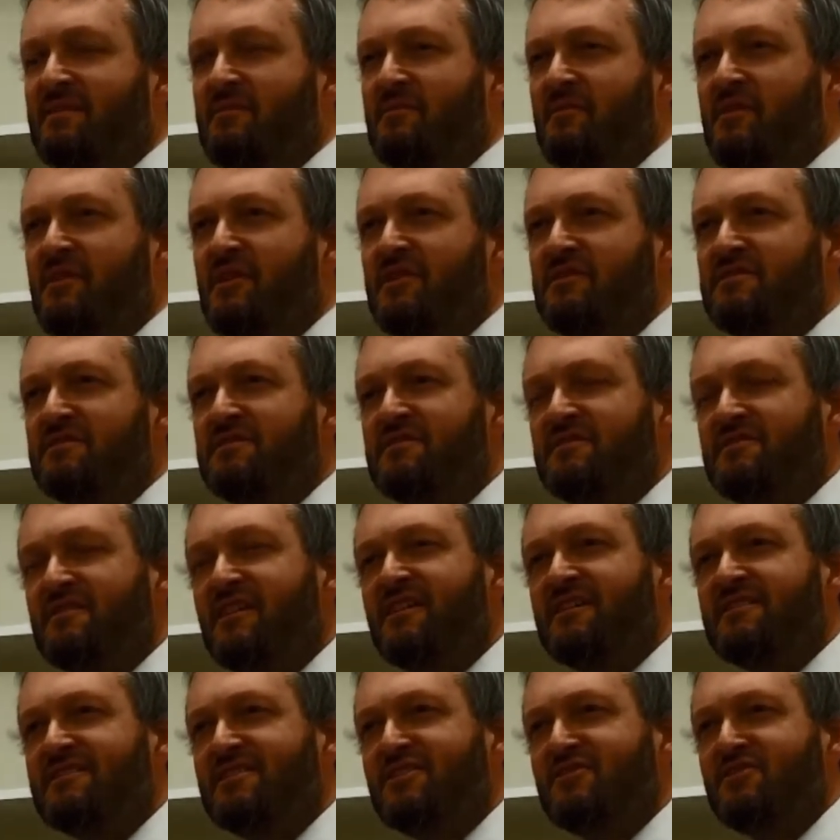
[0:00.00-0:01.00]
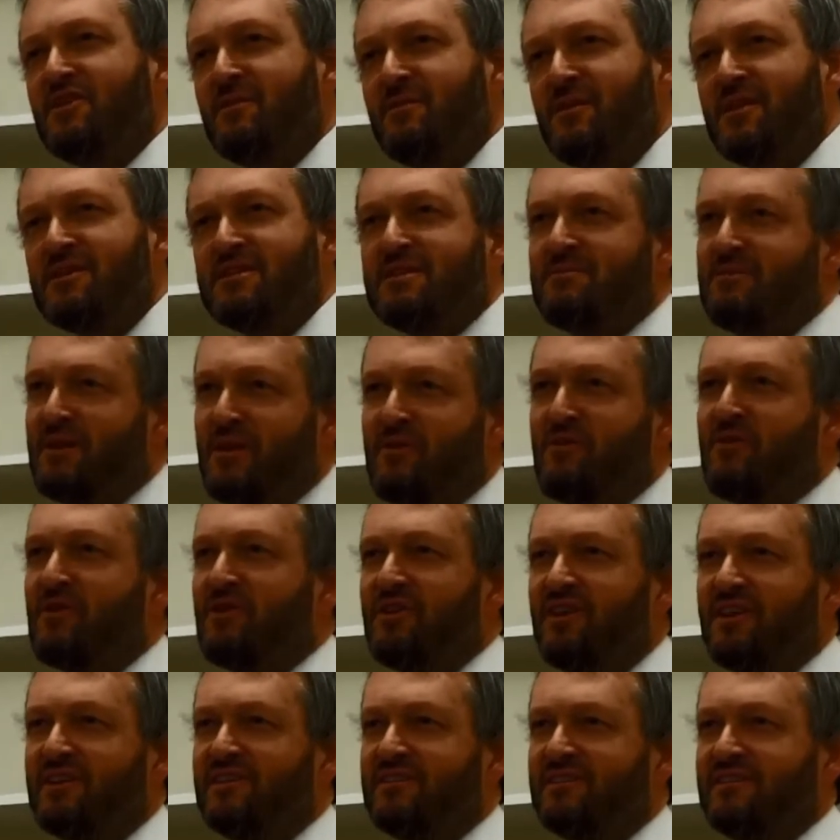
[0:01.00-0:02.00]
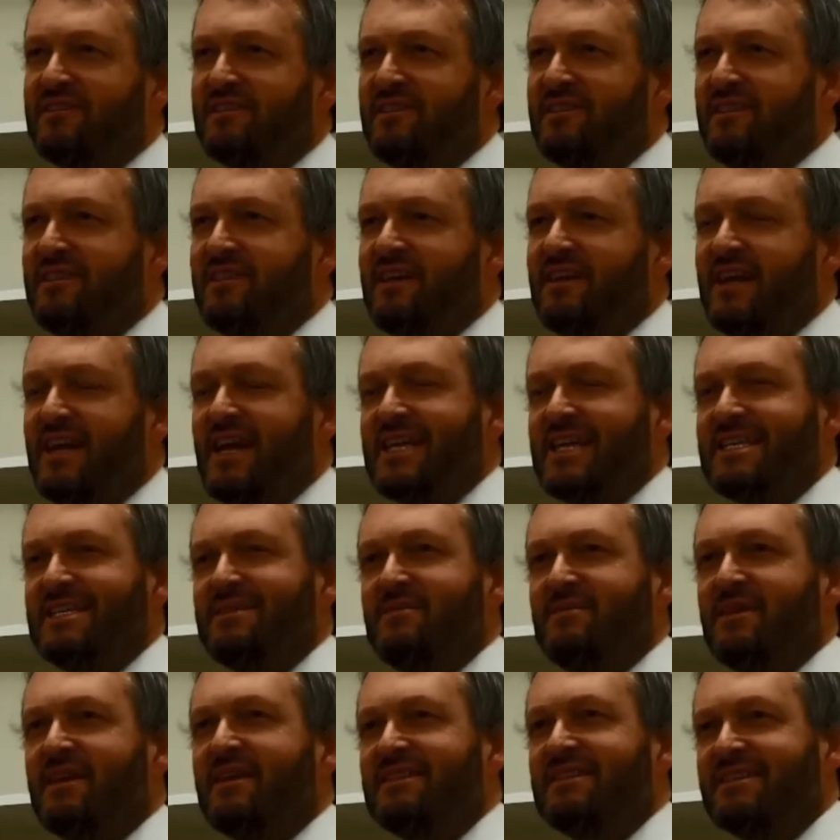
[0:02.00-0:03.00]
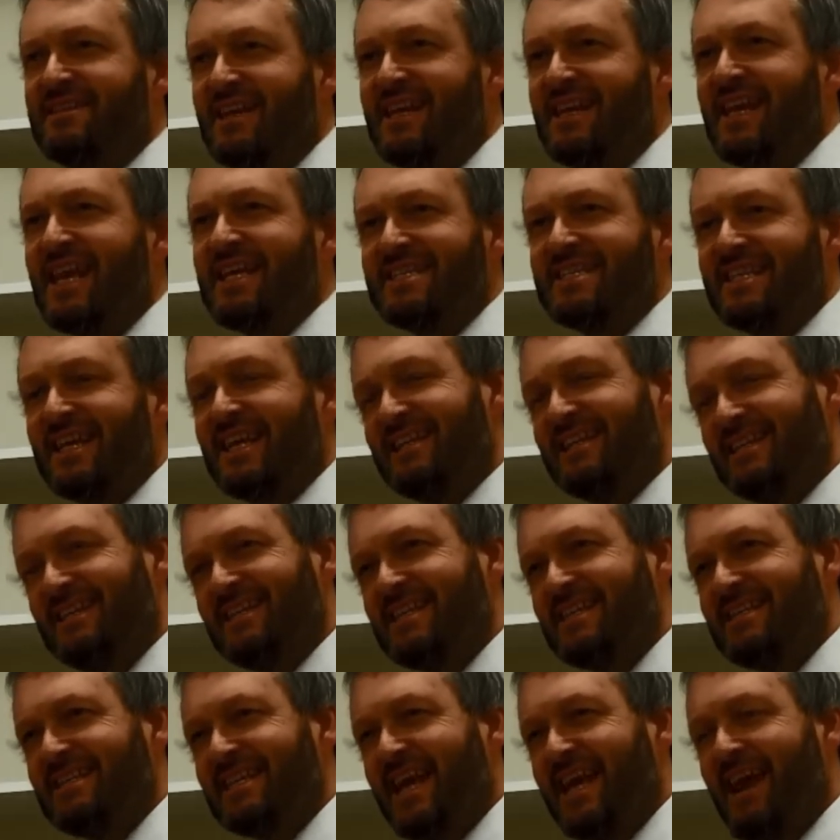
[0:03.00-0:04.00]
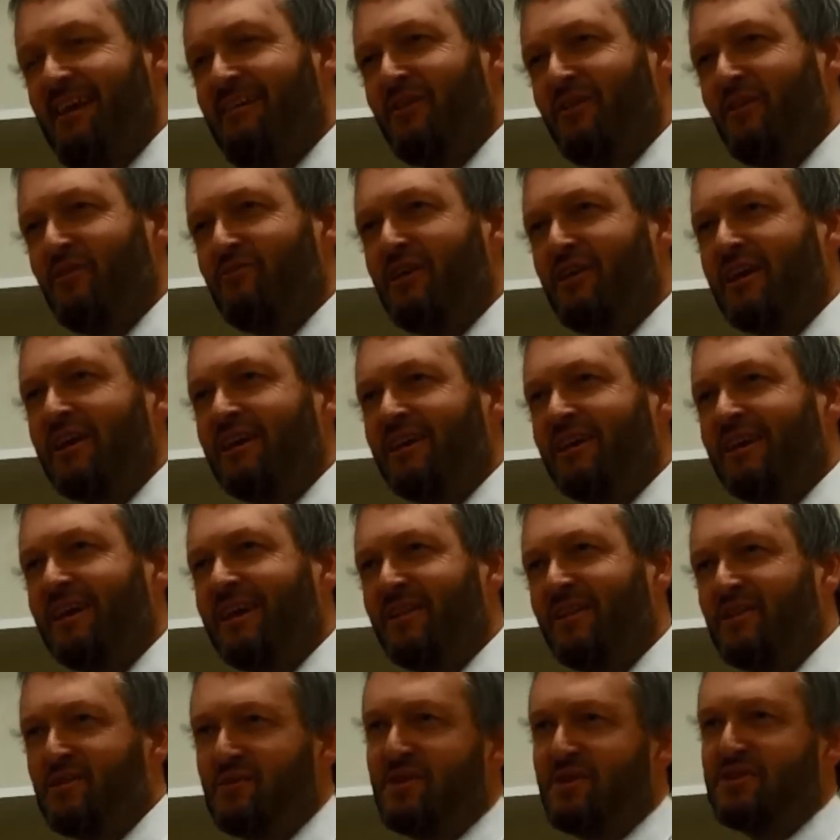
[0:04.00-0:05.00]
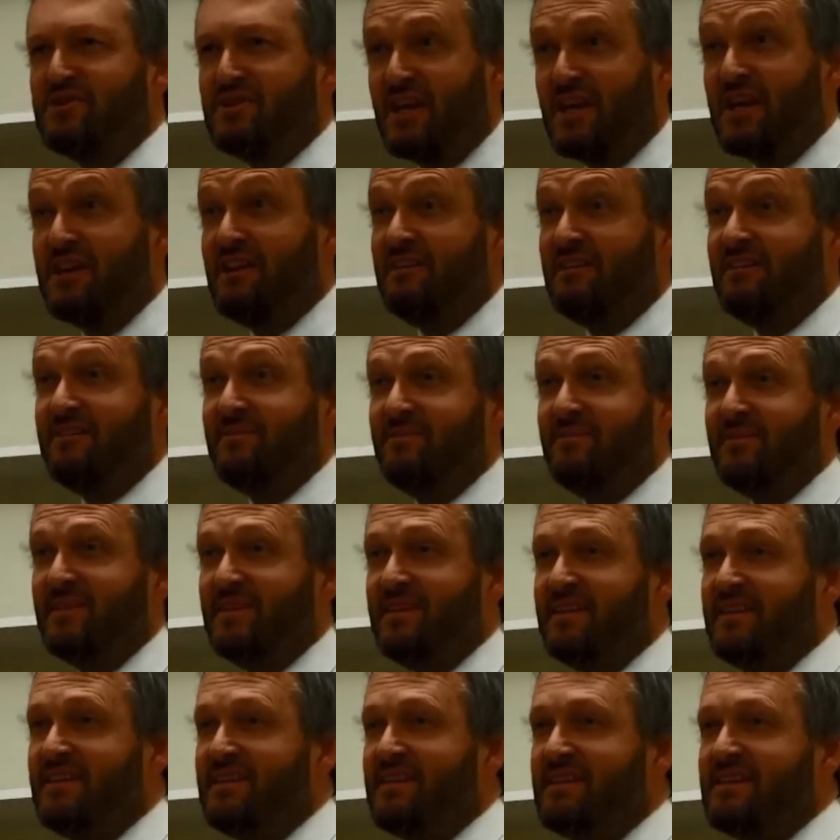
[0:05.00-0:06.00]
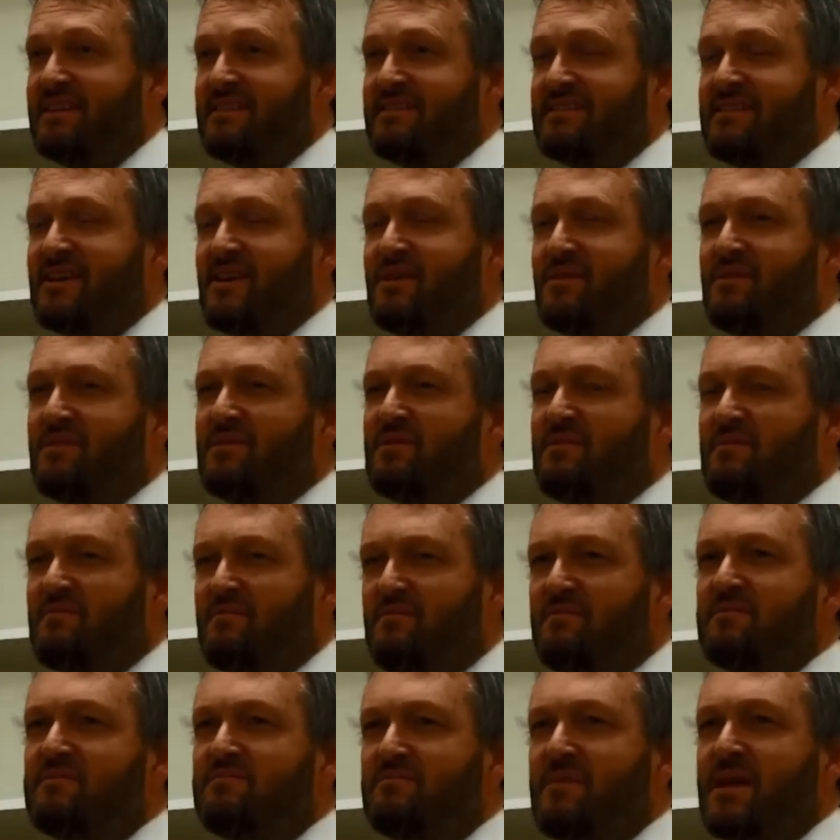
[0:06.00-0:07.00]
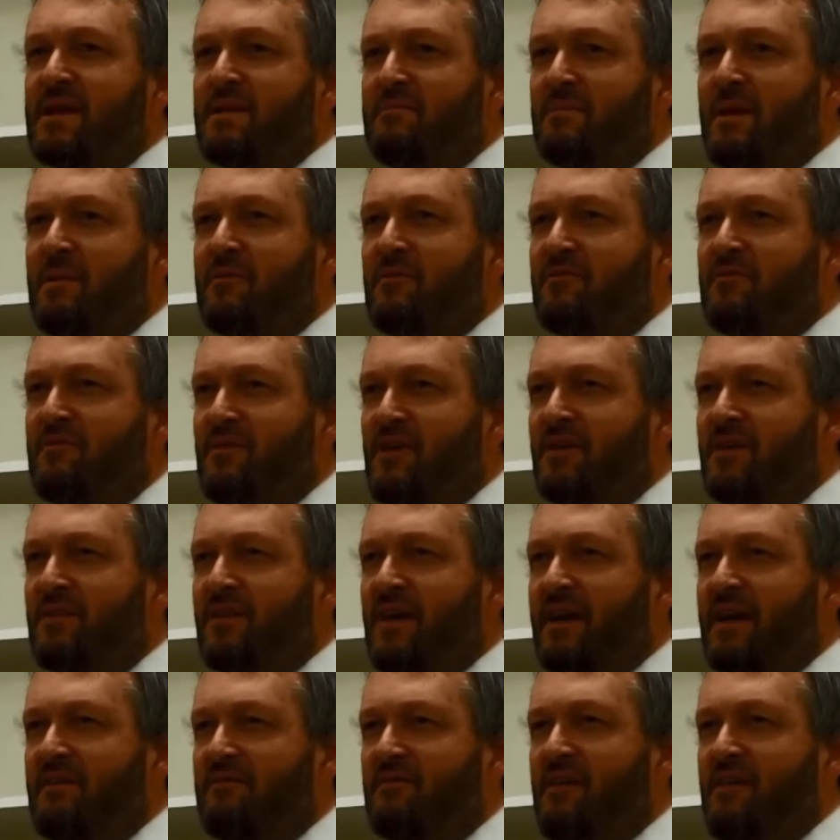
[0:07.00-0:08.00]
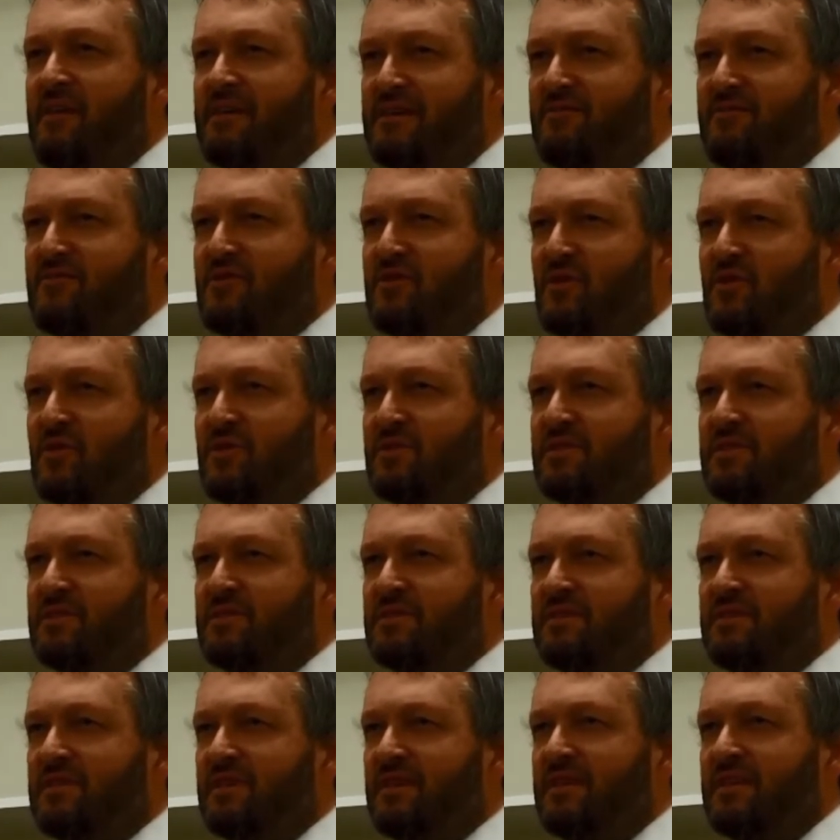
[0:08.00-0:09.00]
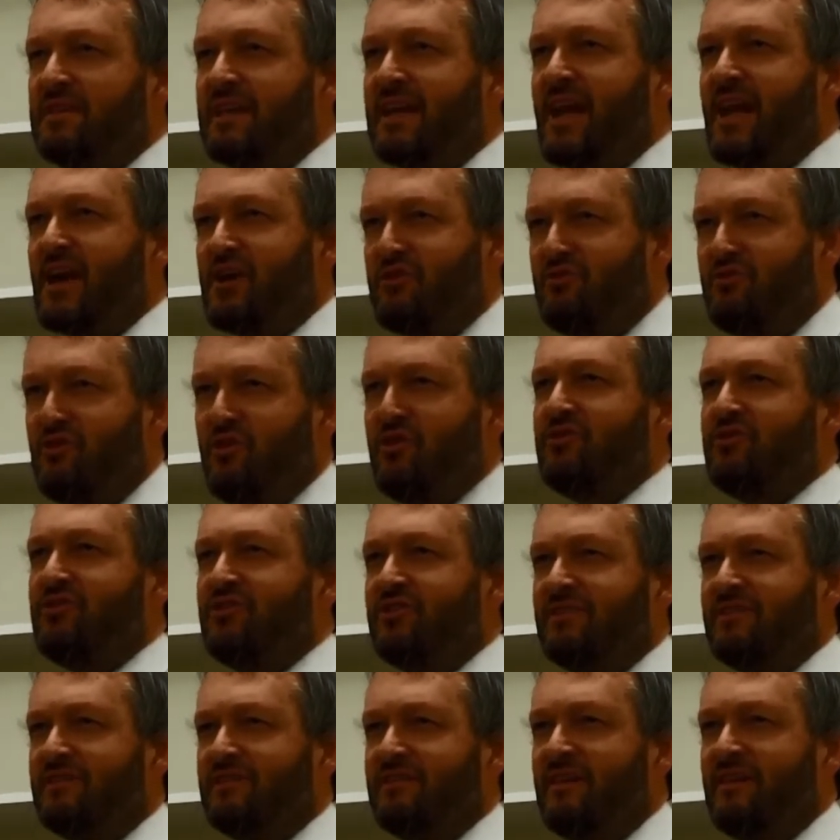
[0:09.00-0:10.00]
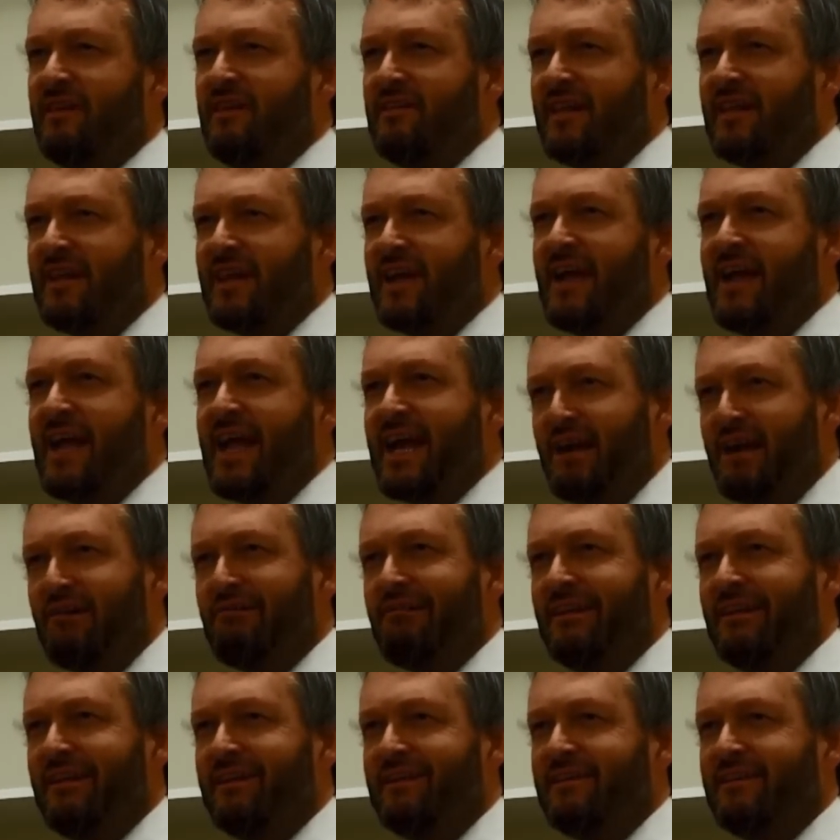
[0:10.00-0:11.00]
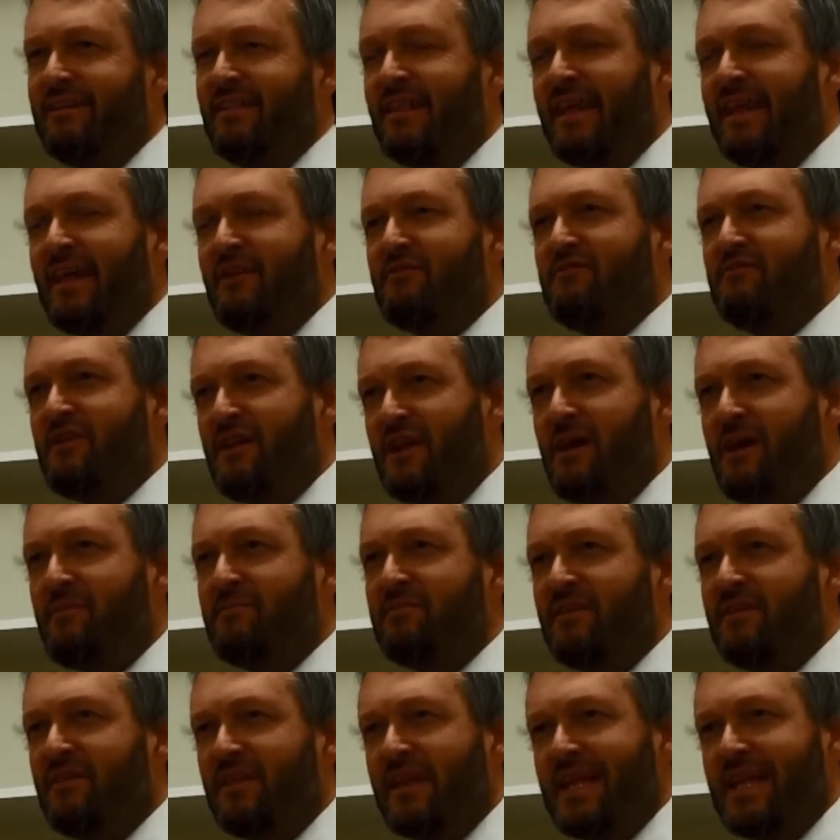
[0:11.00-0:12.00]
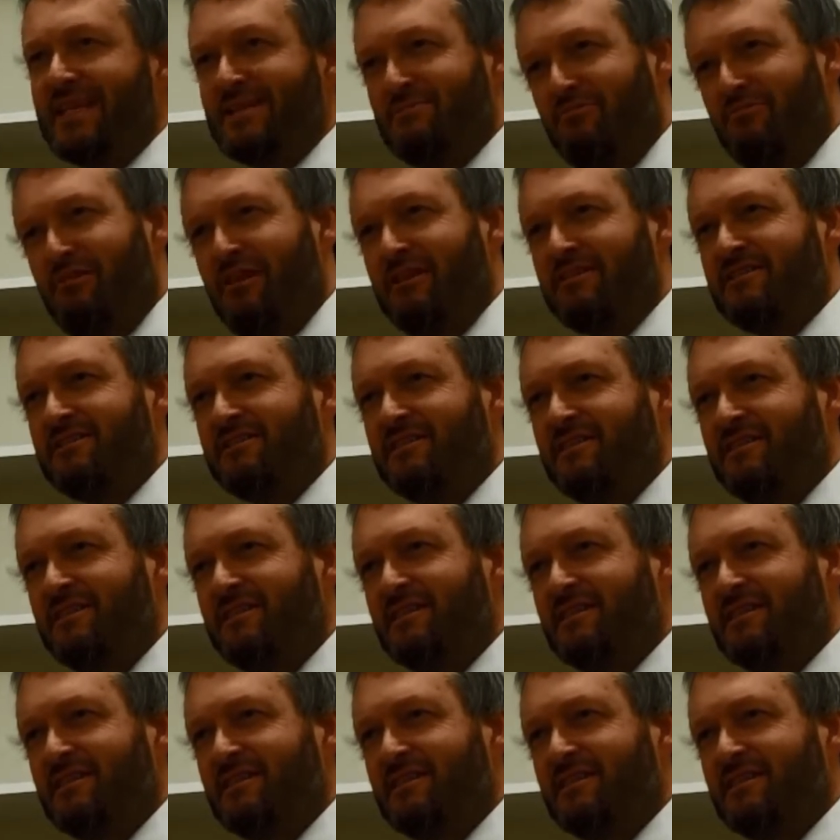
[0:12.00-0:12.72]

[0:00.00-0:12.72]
Whereas dialysis treatment has to be organised and it has to carry on regularly, otherwise you get ill. So many people find that very difficult, and they get cross and they get angry and they get fed up and they get depressed.